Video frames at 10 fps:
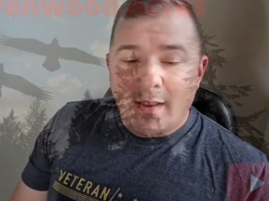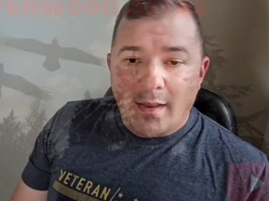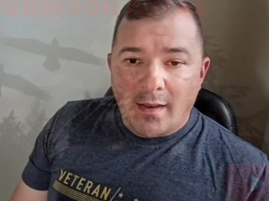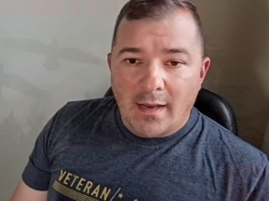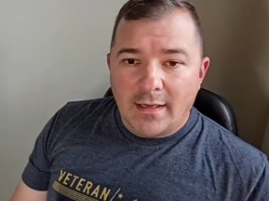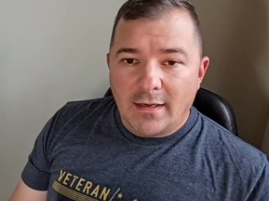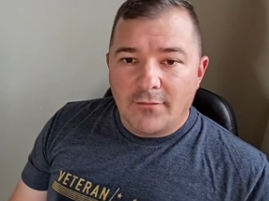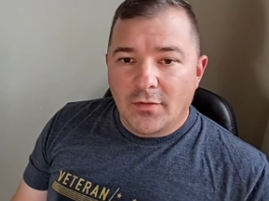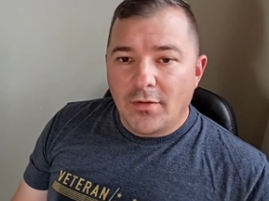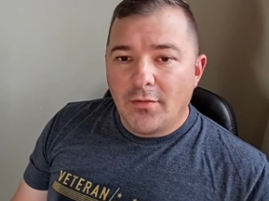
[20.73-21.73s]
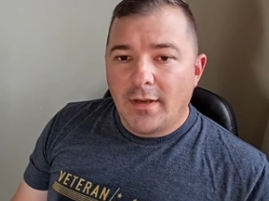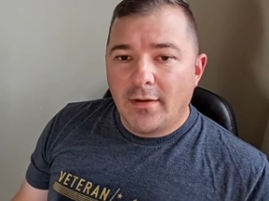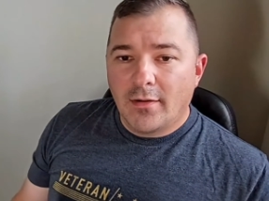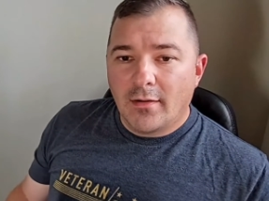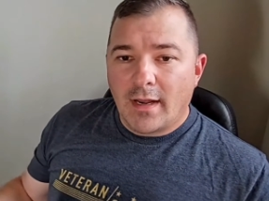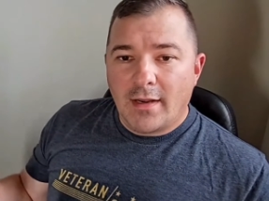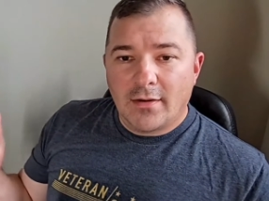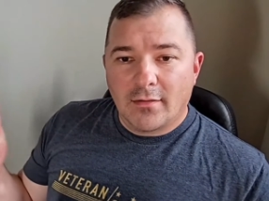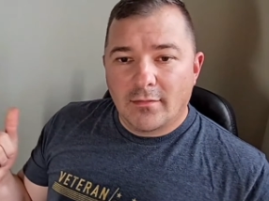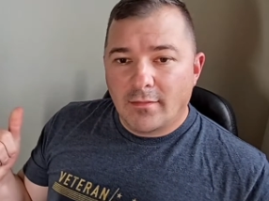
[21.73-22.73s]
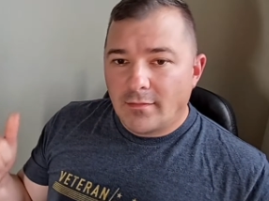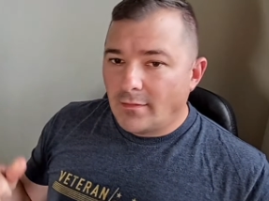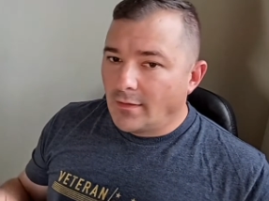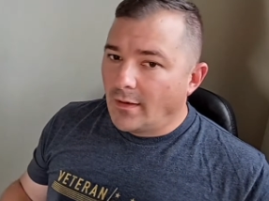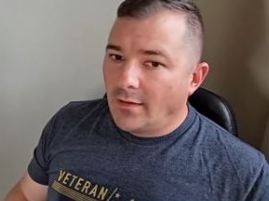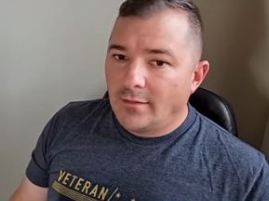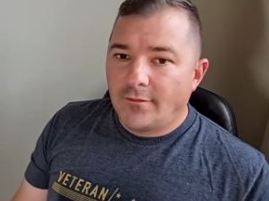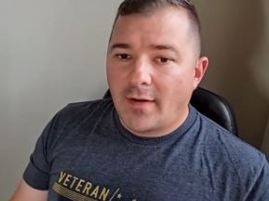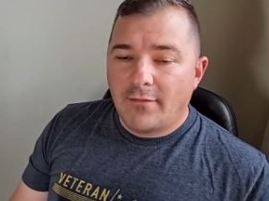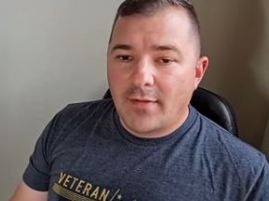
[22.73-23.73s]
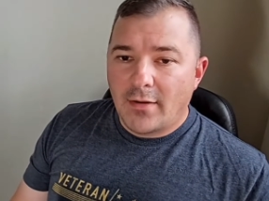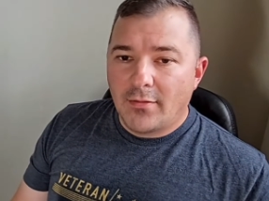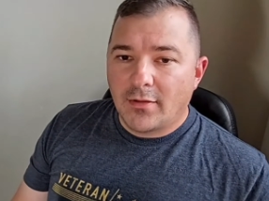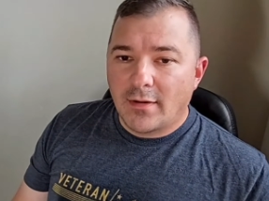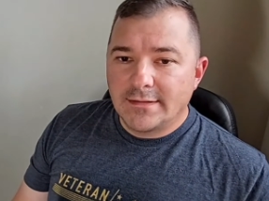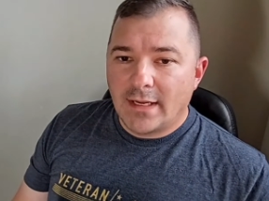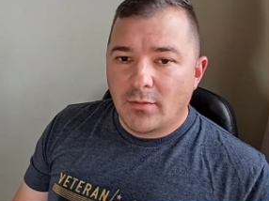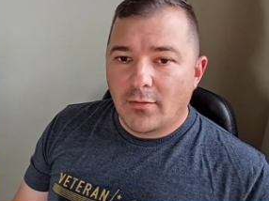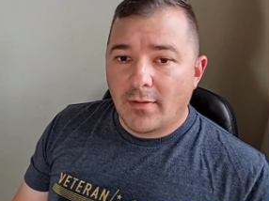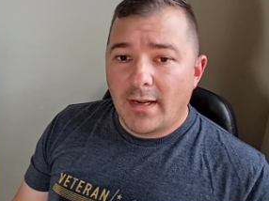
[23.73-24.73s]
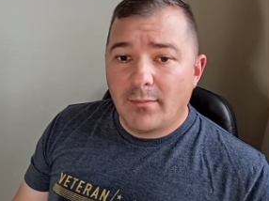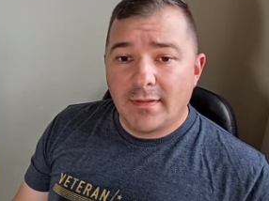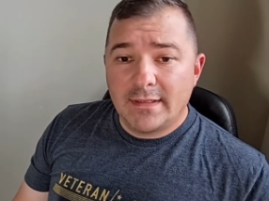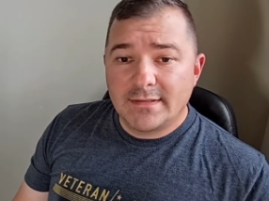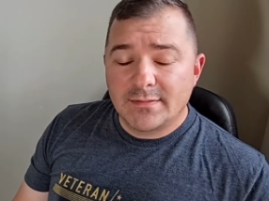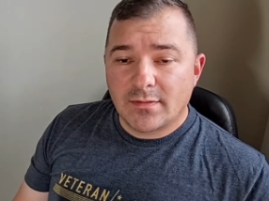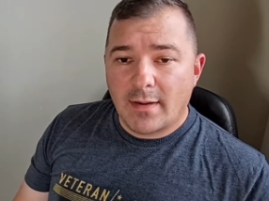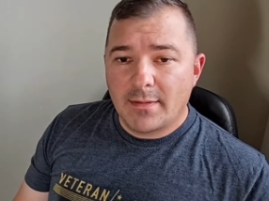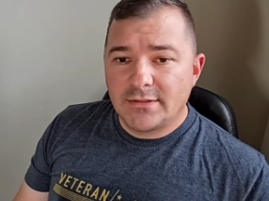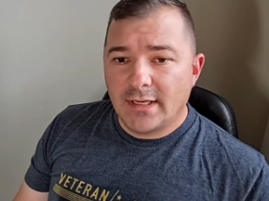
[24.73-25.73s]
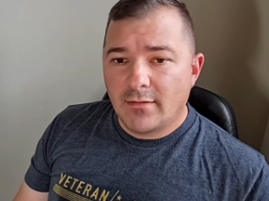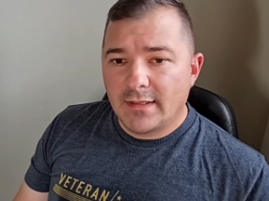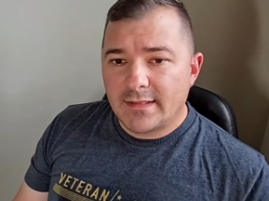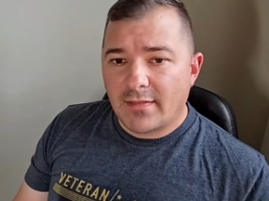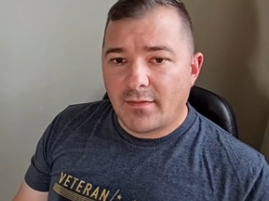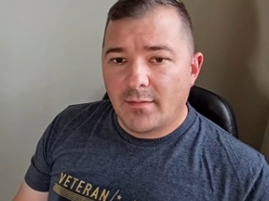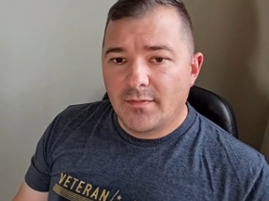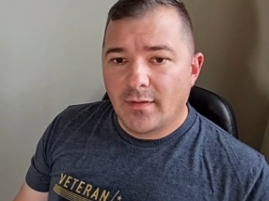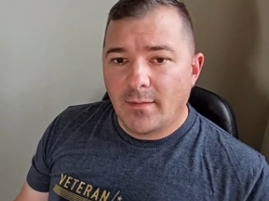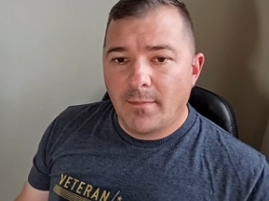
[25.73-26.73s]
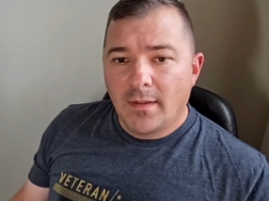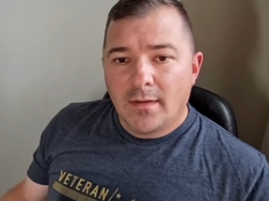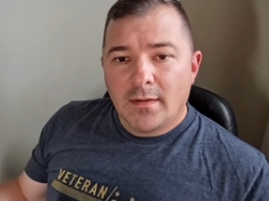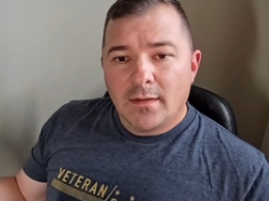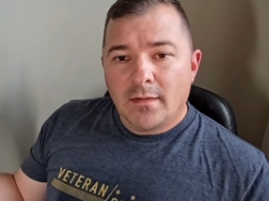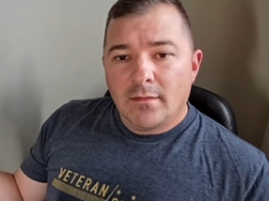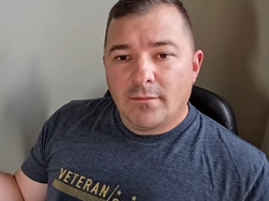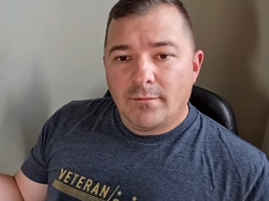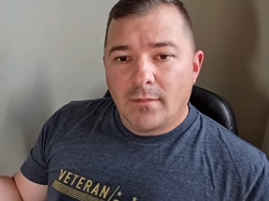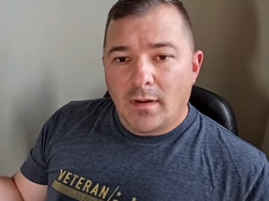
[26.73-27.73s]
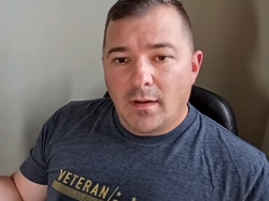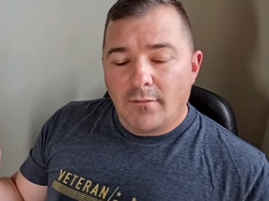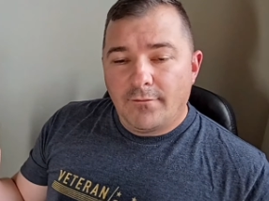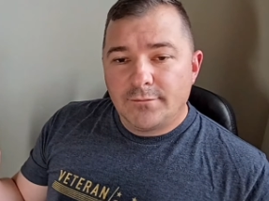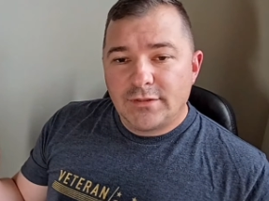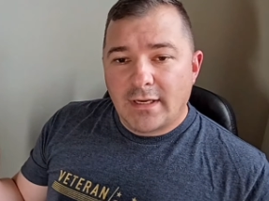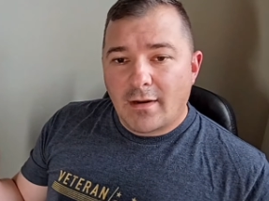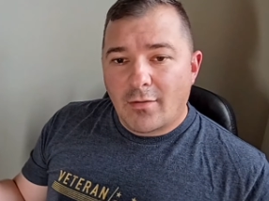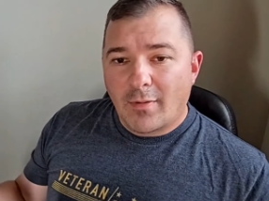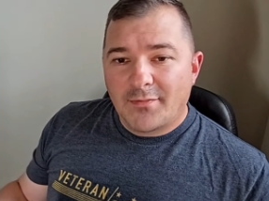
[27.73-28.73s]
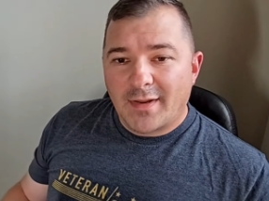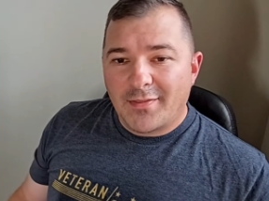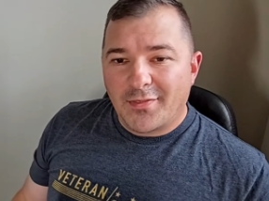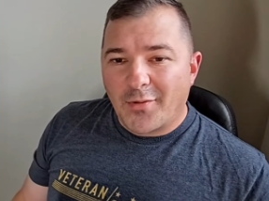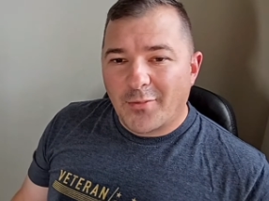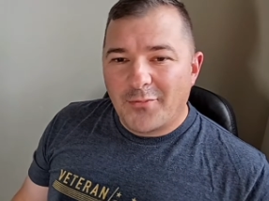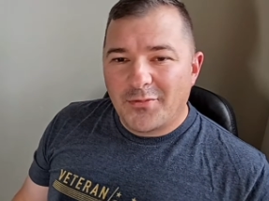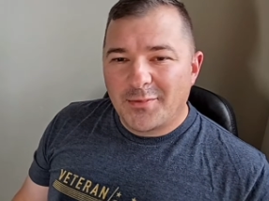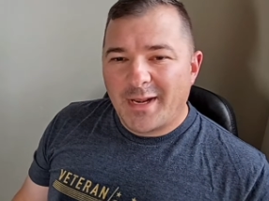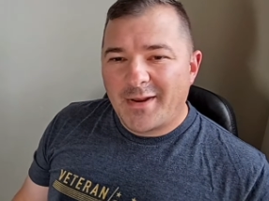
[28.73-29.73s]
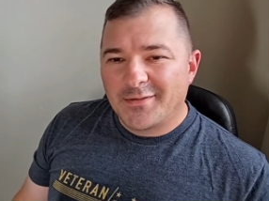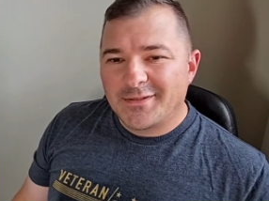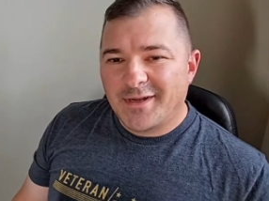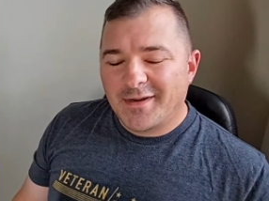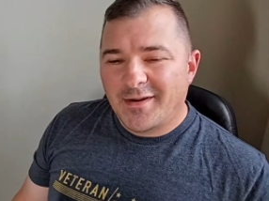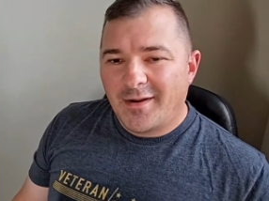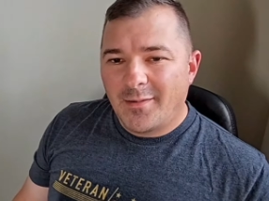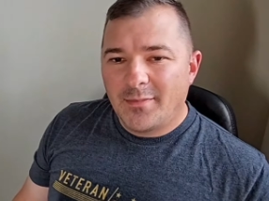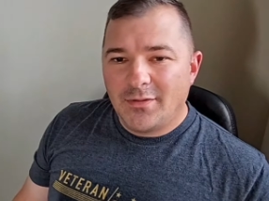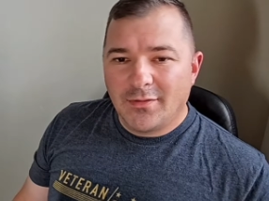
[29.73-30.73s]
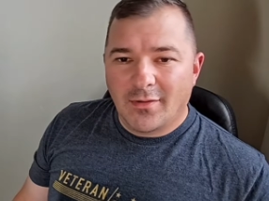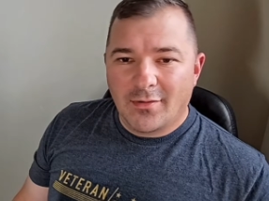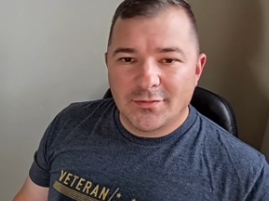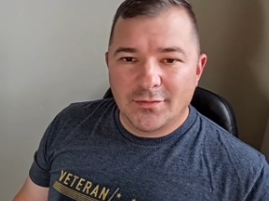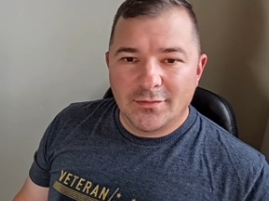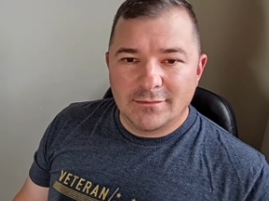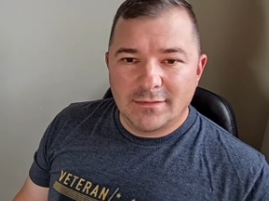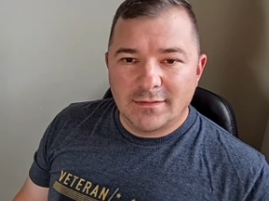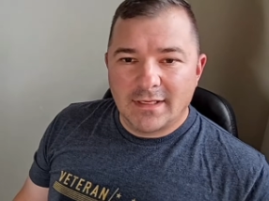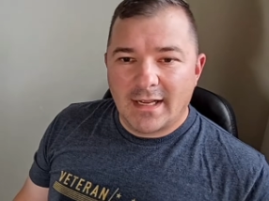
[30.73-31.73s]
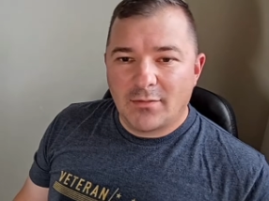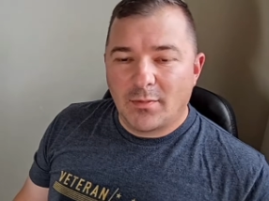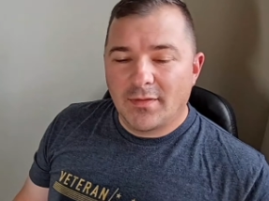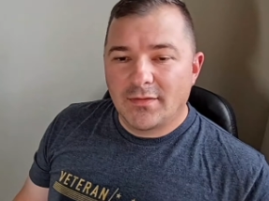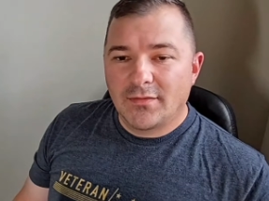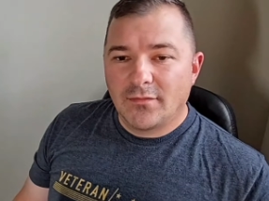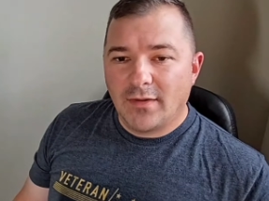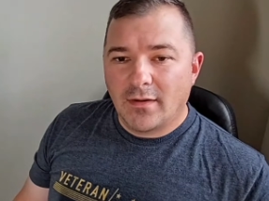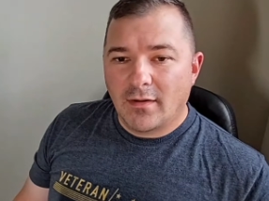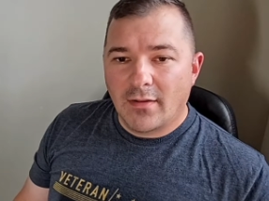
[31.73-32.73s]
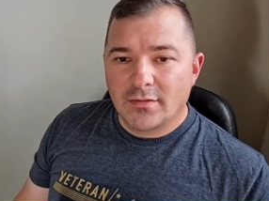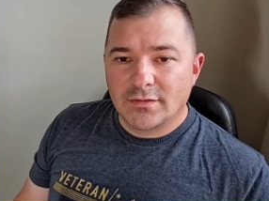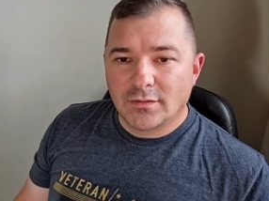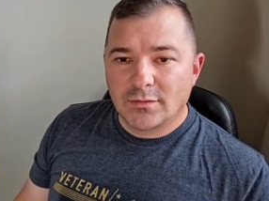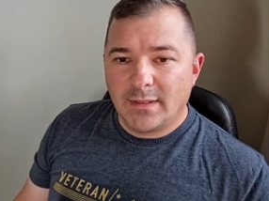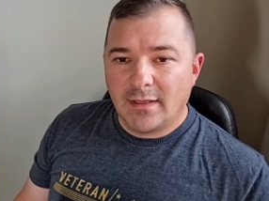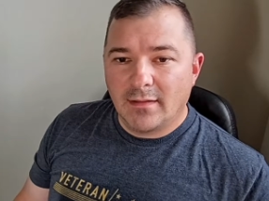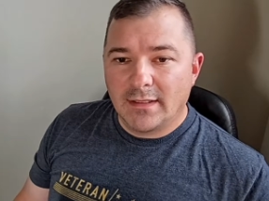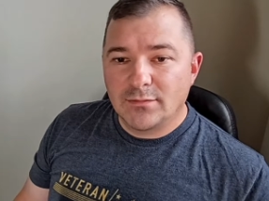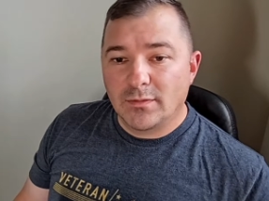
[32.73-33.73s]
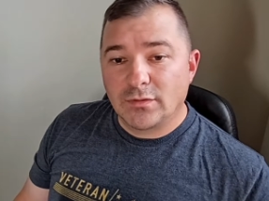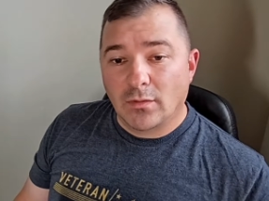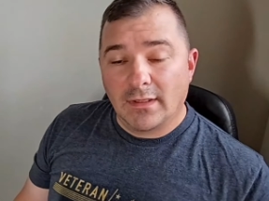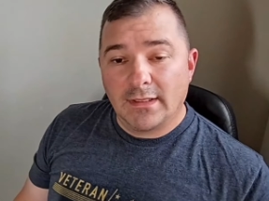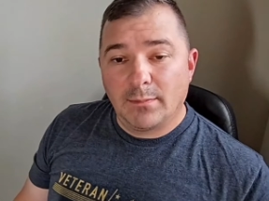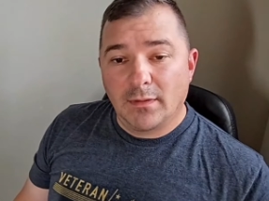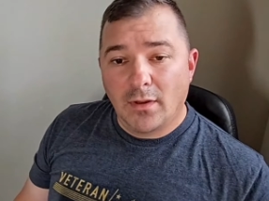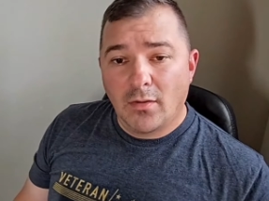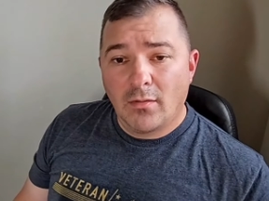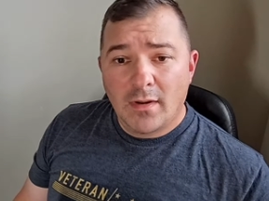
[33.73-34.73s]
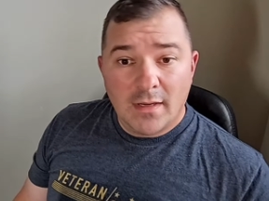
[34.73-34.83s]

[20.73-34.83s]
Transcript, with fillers: Hey, if you're new here and you're finding value in the content we're creating, please subscribe to the channel, hit that thumbs up. Check out our website, theravenwoodacres.com. You can also connect with us via our other social media links, which are linked below.